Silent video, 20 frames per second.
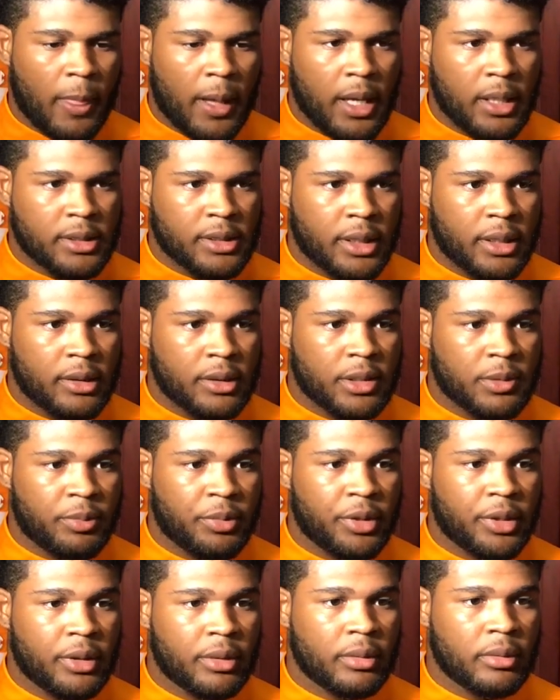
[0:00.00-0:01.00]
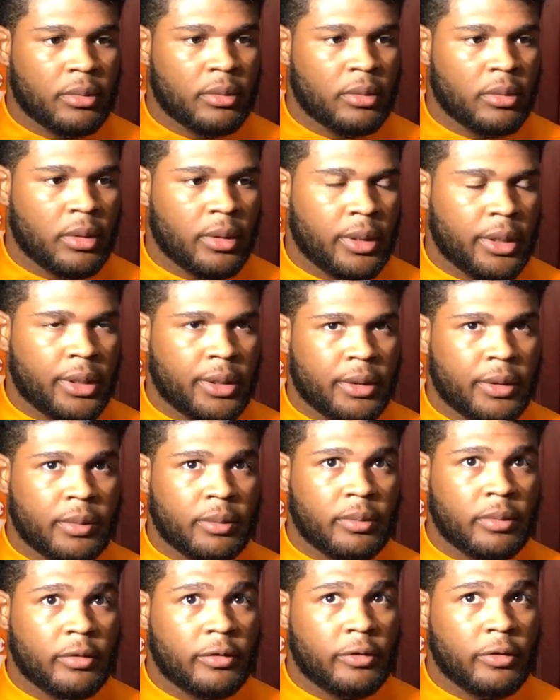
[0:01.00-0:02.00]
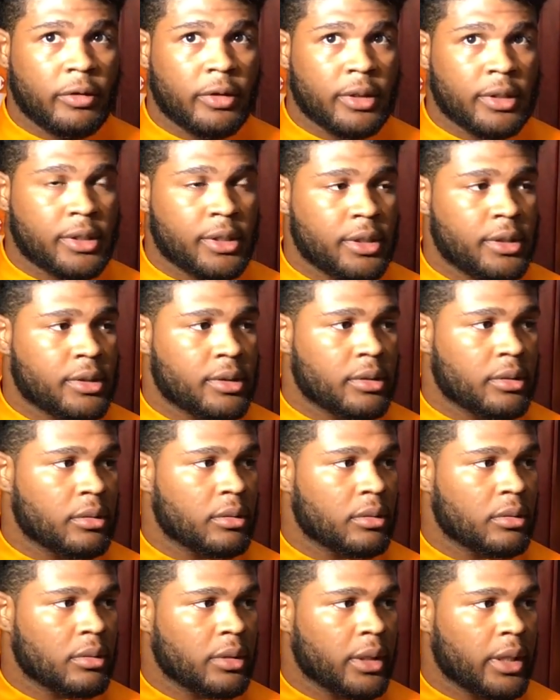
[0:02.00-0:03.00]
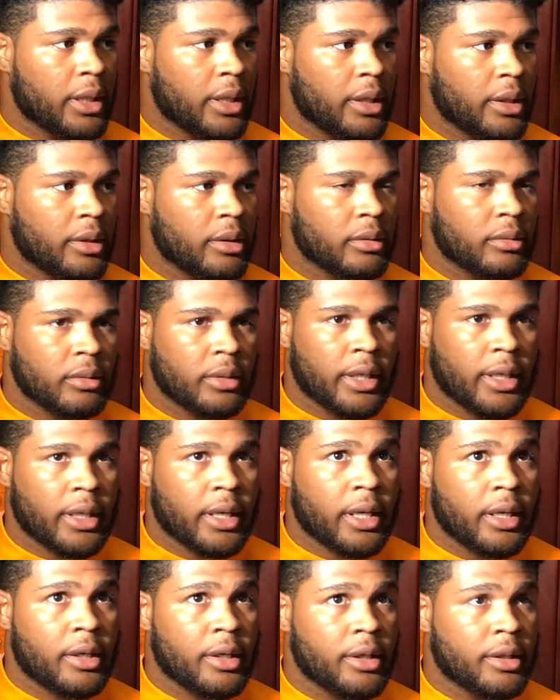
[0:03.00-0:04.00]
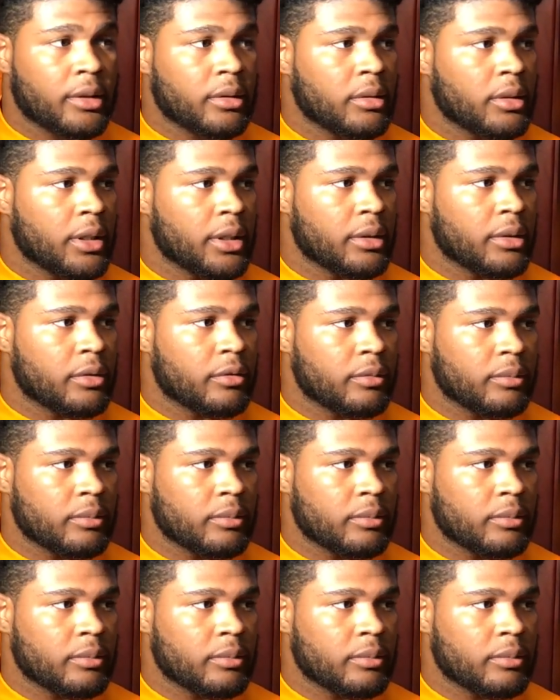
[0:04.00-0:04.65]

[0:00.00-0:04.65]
I'll say the spring, before the season, that I had got hurt in the